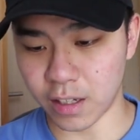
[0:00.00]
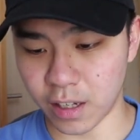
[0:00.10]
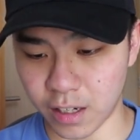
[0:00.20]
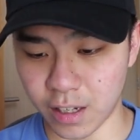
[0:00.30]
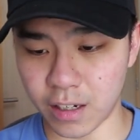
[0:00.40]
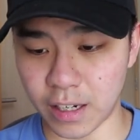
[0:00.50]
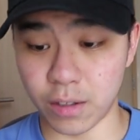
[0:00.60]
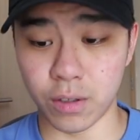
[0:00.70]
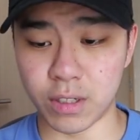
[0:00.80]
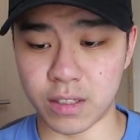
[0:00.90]
And then I
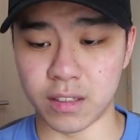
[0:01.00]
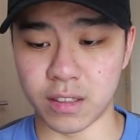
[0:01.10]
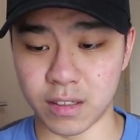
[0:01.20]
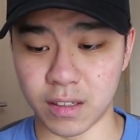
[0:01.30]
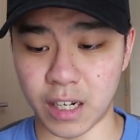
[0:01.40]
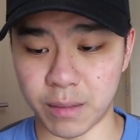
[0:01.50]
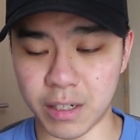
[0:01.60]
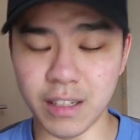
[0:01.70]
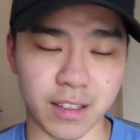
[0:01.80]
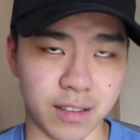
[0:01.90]
don't know what's this. Is it
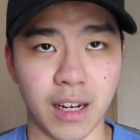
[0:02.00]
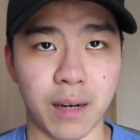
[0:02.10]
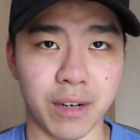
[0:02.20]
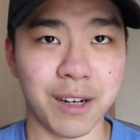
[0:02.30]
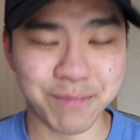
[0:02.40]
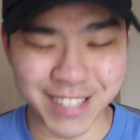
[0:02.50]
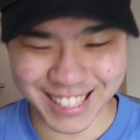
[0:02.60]
Abra? Yes, an Abra.